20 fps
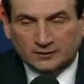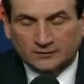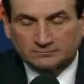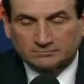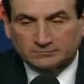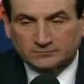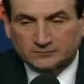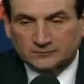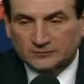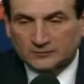
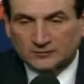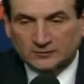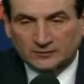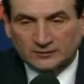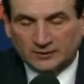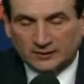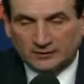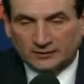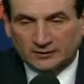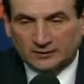I
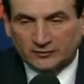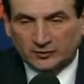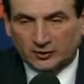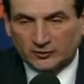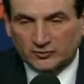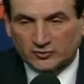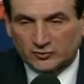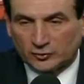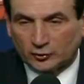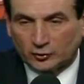
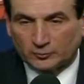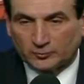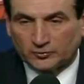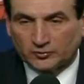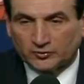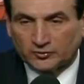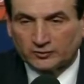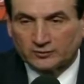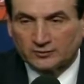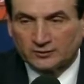thought
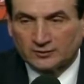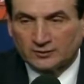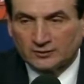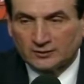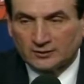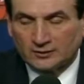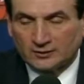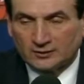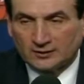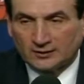Zoubs
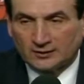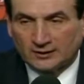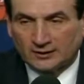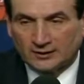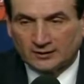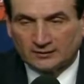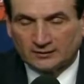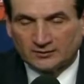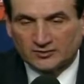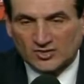
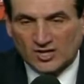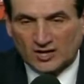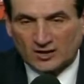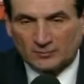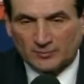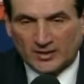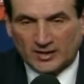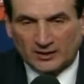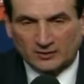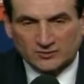on his
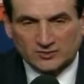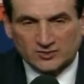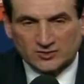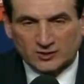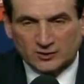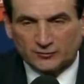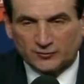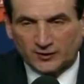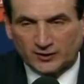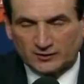out of
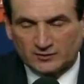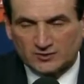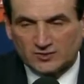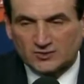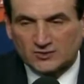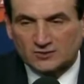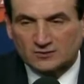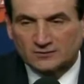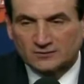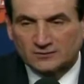bounds
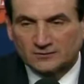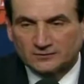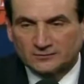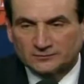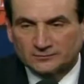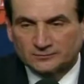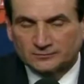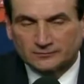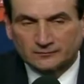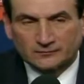defense.
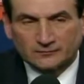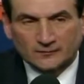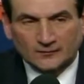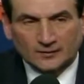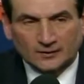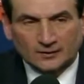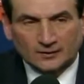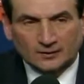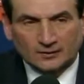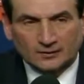
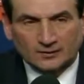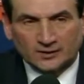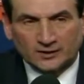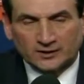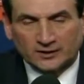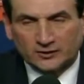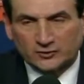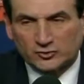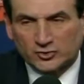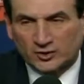
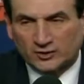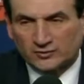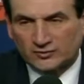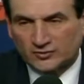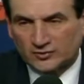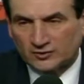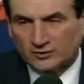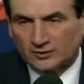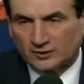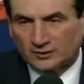Then he
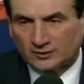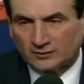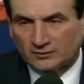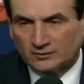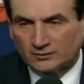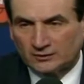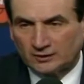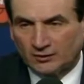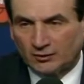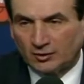adjusted, you know,
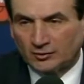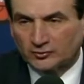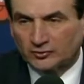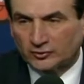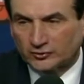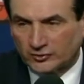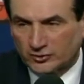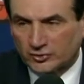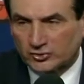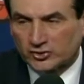
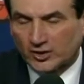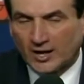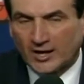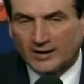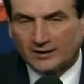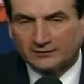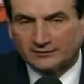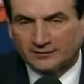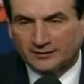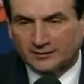altered the
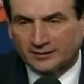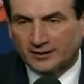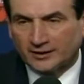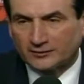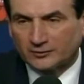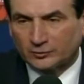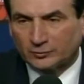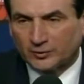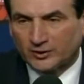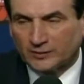shot and then
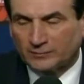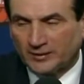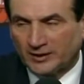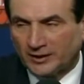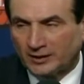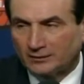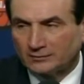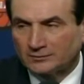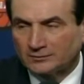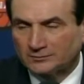got the
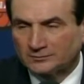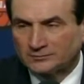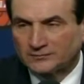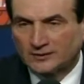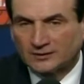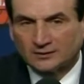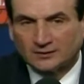rebound.